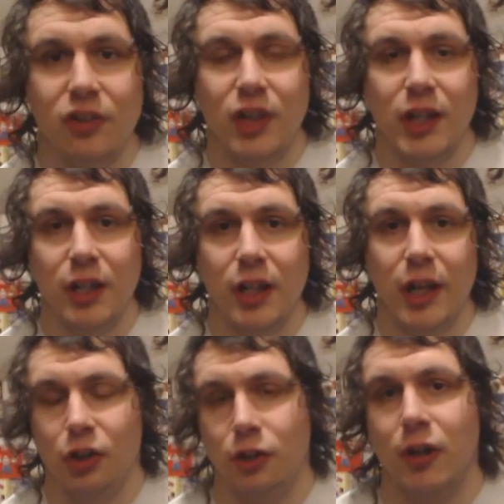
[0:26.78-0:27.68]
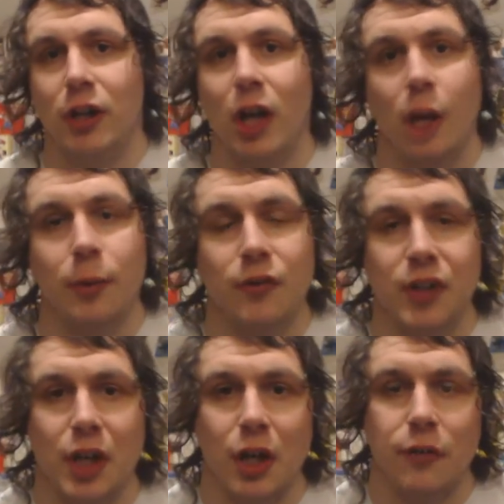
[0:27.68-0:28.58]
you can see, is another car
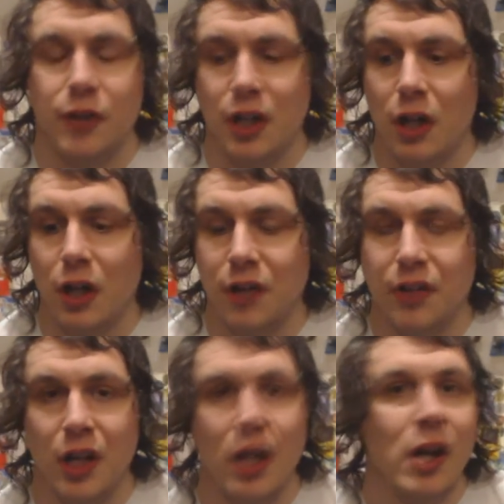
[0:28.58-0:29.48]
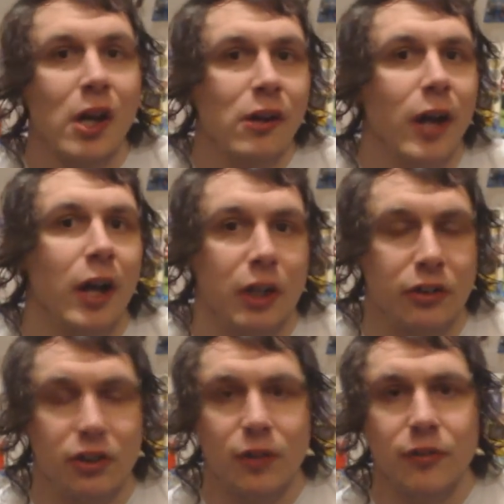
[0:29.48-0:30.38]
boot video for you guys.
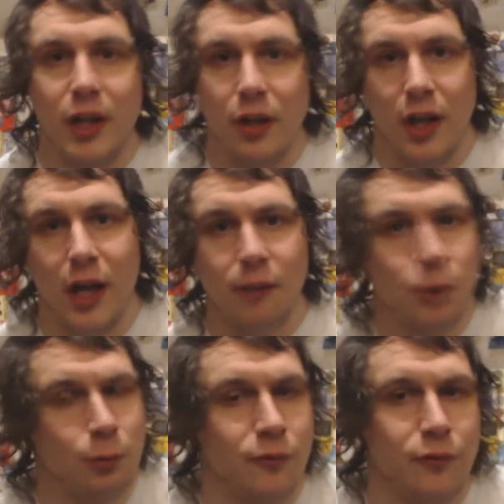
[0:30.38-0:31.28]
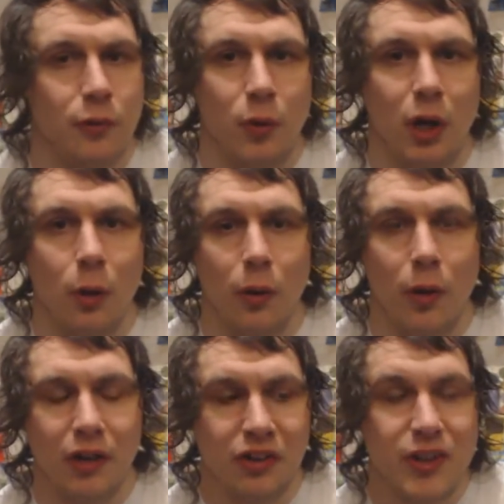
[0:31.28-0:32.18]
And as you can tell, I haven't done one for a
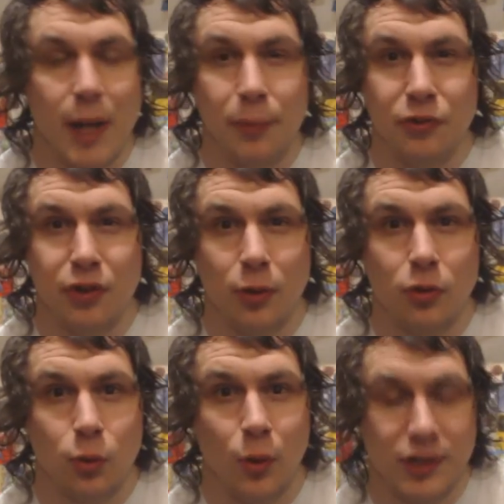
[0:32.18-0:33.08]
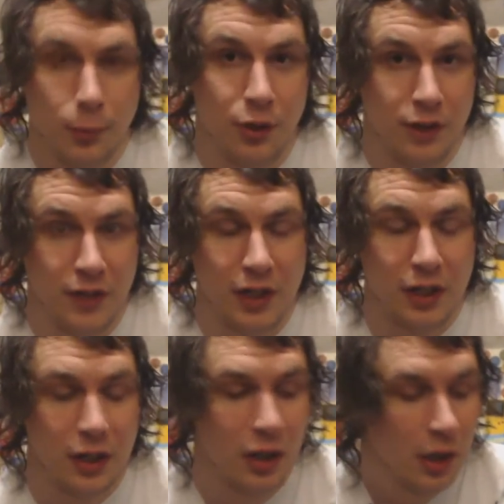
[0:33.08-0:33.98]
while. And this is episode 21, I
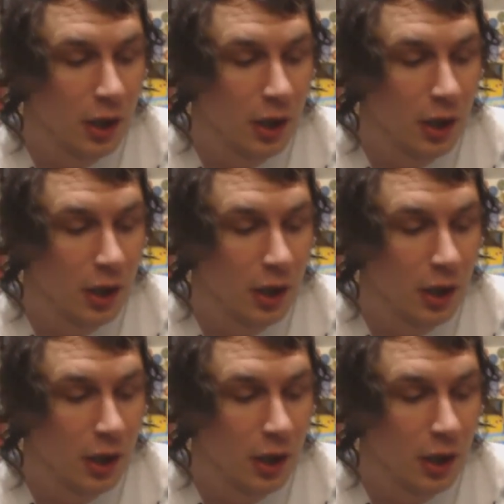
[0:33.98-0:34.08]
think.